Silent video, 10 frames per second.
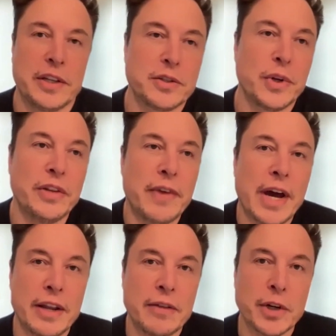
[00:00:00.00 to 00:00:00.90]
it, doesn't really
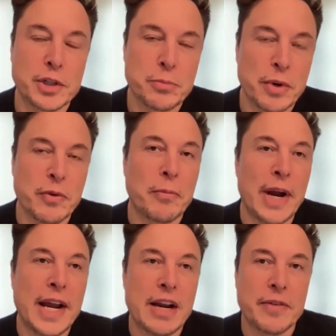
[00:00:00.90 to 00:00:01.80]
matter that much. But for
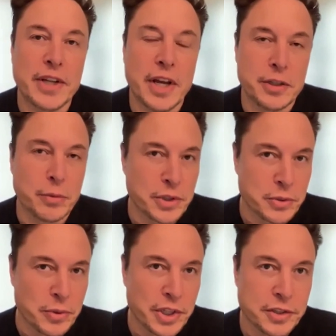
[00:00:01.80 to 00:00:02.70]
brand advertising, which
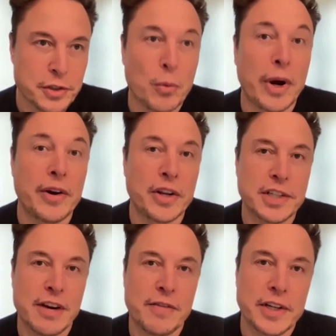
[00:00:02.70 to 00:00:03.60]
is really just
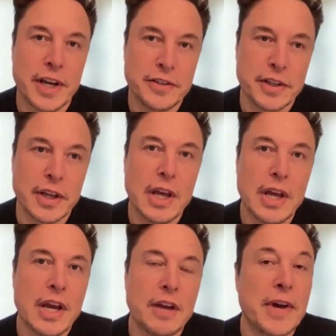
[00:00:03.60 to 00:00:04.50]
awareness advertising,
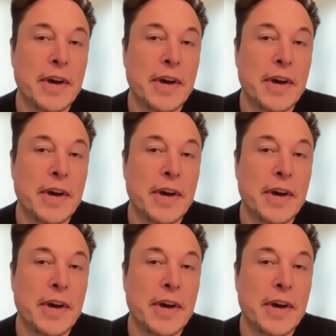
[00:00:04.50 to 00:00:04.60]
it